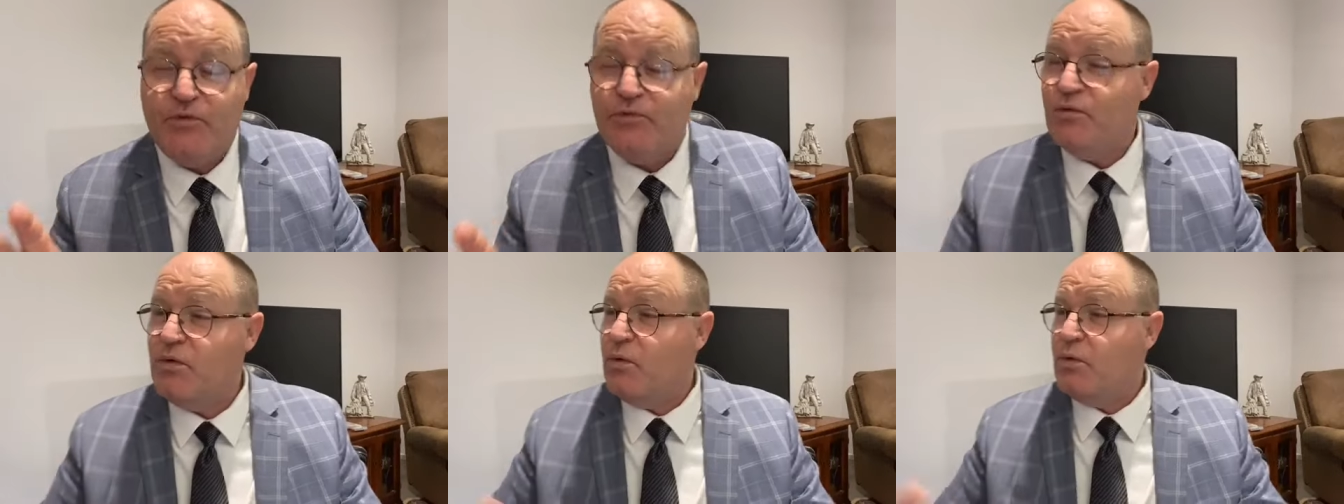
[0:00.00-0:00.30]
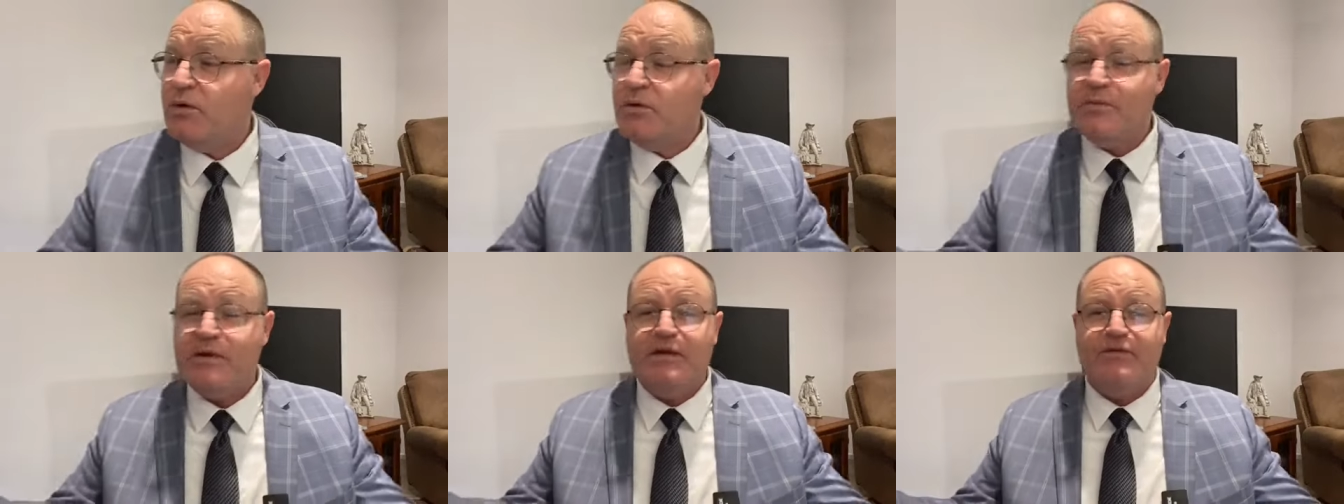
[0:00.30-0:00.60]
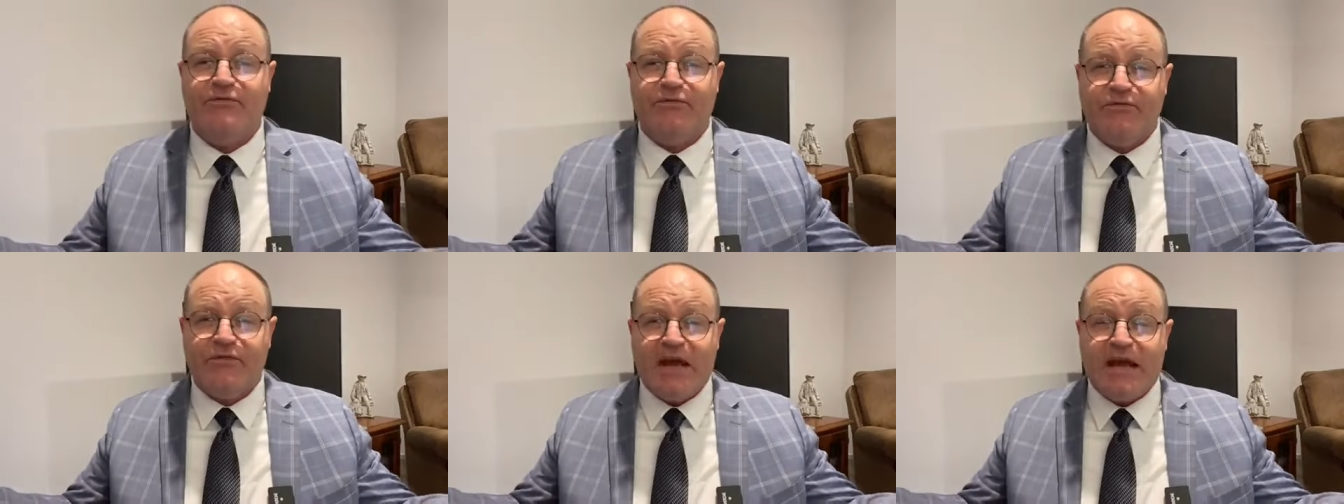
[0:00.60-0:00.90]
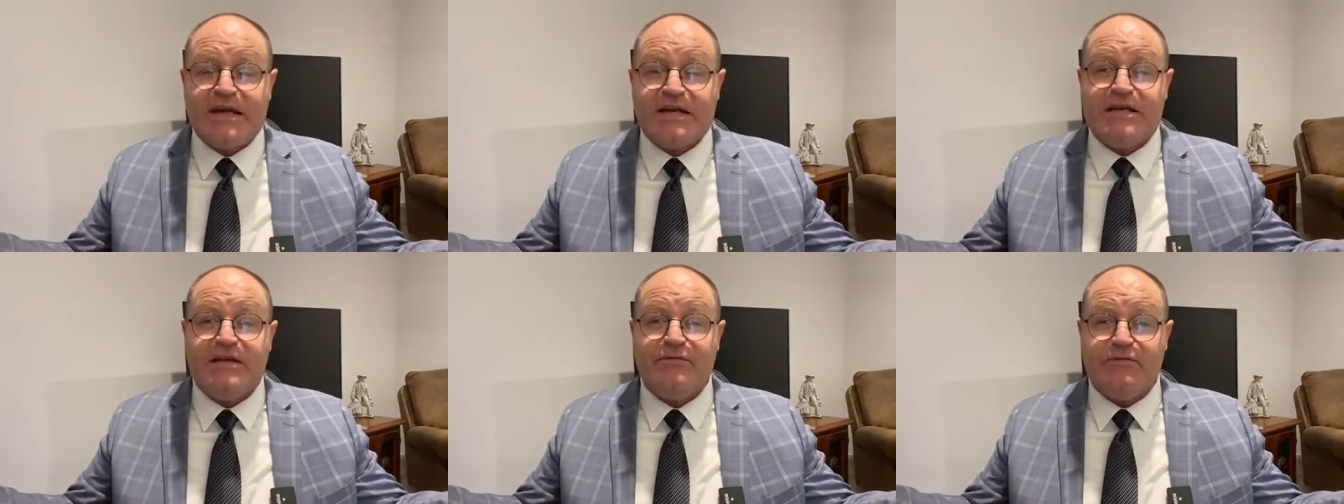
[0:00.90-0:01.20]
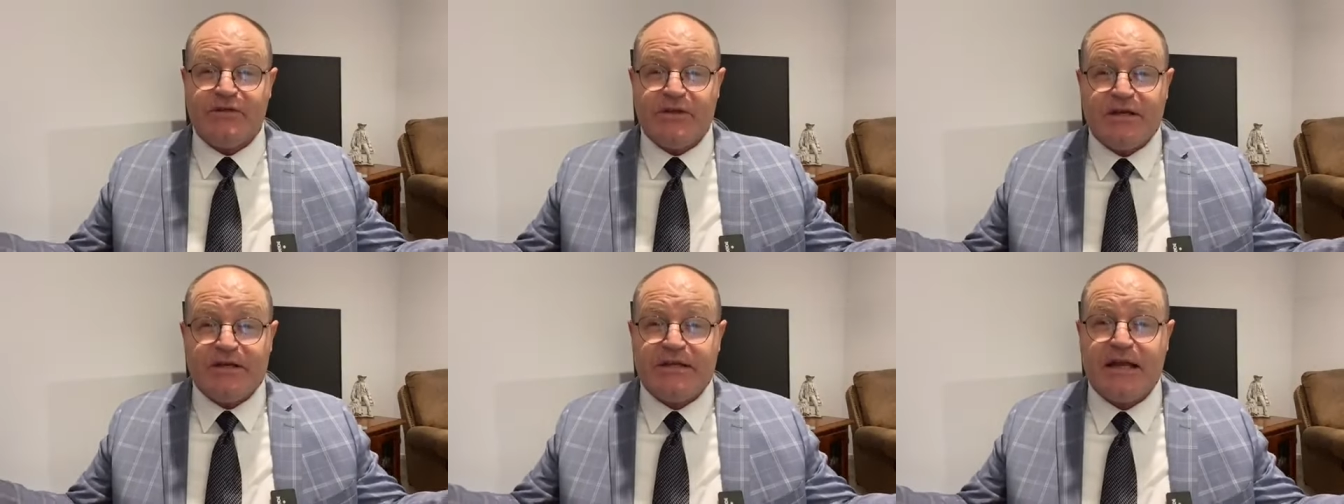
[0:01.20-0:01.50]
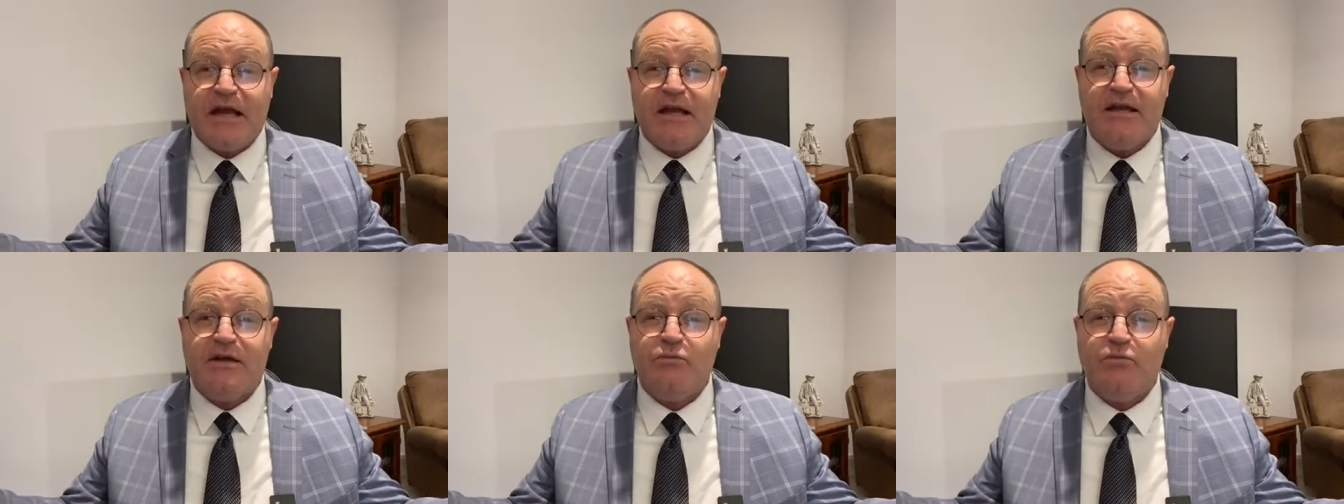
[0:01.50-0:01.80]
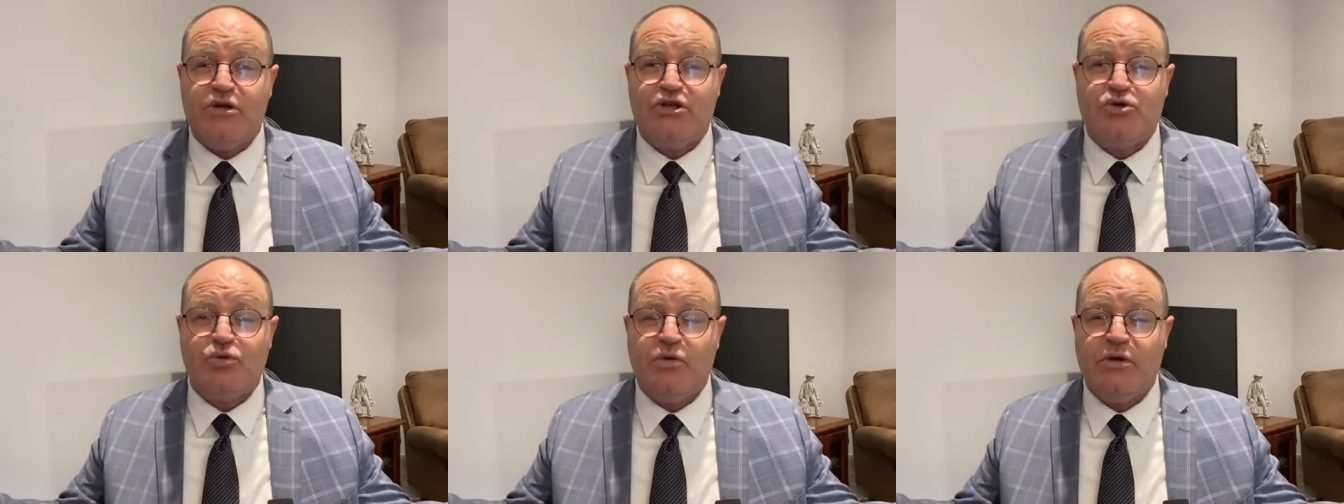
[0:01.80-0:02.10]
if we want to be effective in the day in
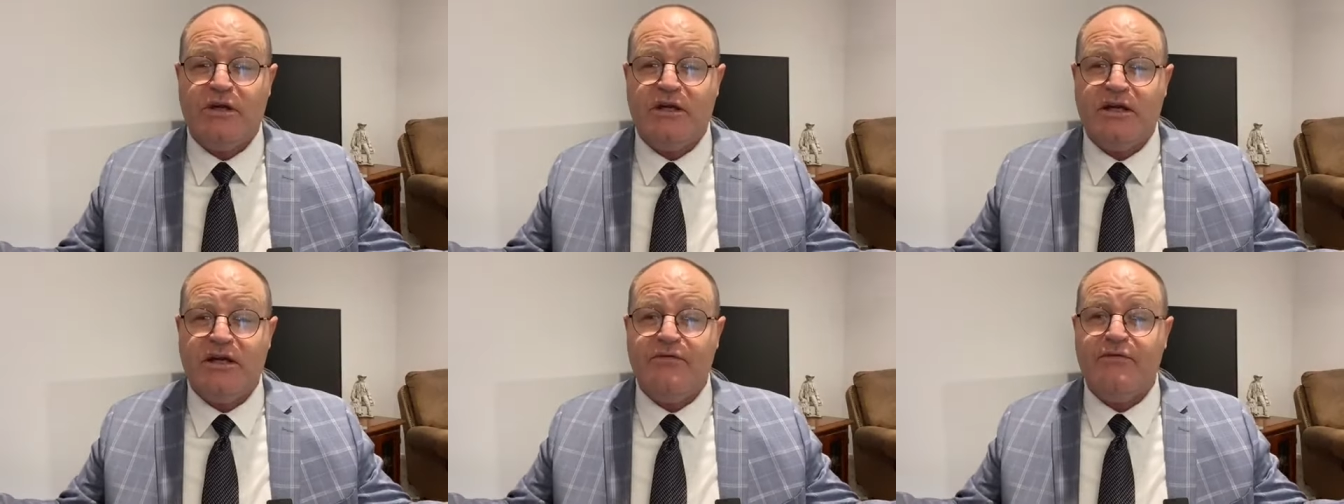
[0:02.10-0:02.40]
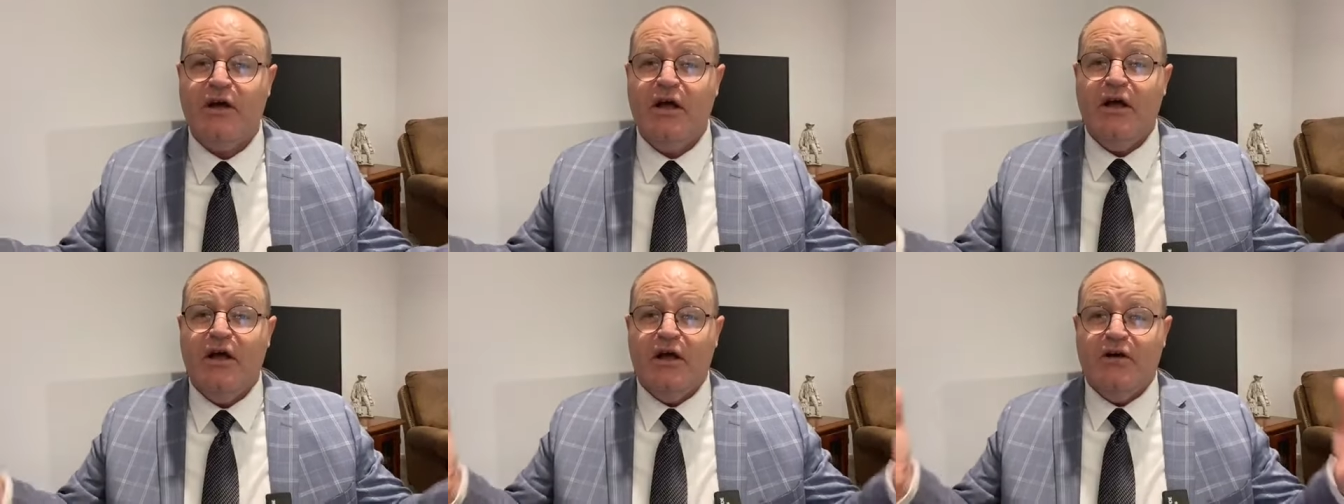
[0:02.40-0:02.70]
which we live,